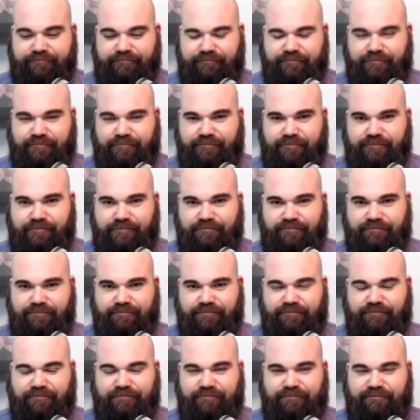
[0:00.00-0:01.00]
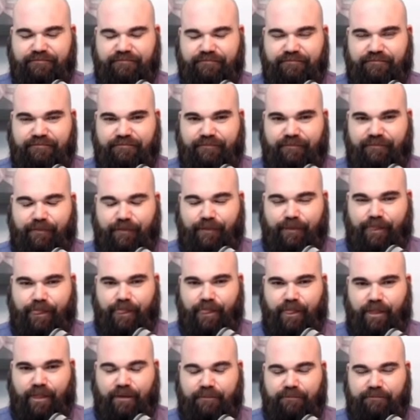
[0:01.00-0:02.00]

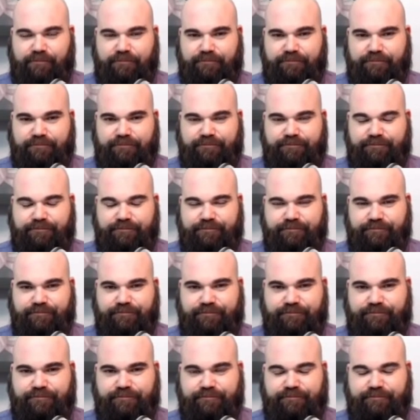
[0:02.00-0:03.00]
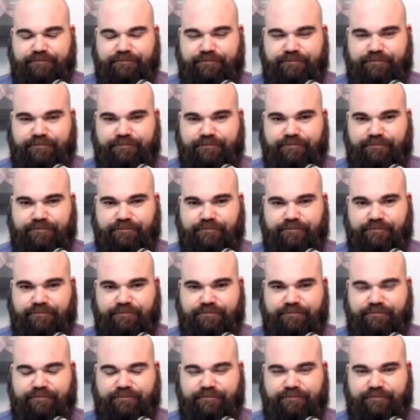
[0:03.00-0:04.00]

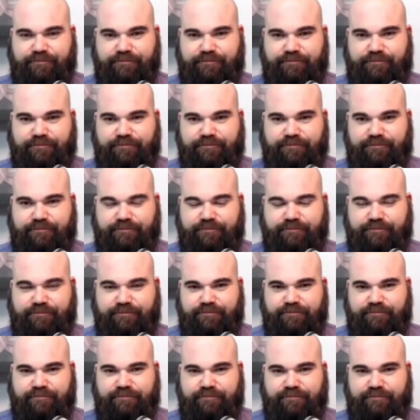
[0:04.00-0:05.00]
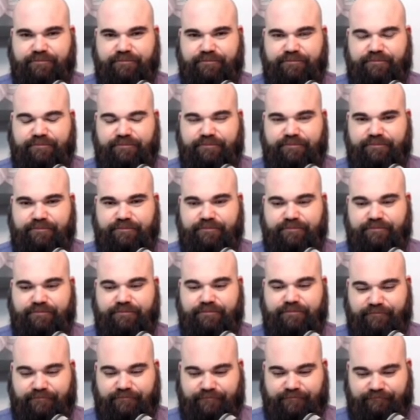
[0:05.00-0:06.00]

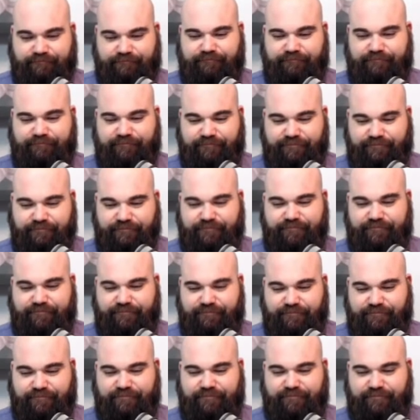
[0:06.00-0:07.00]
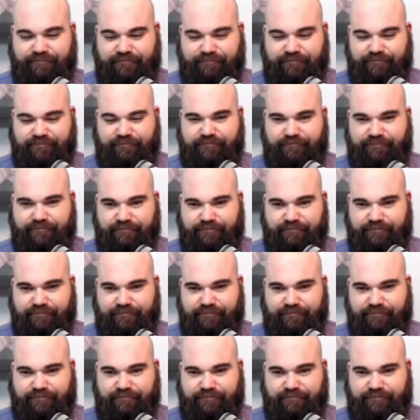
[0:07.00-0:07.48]
The person shown says nothing.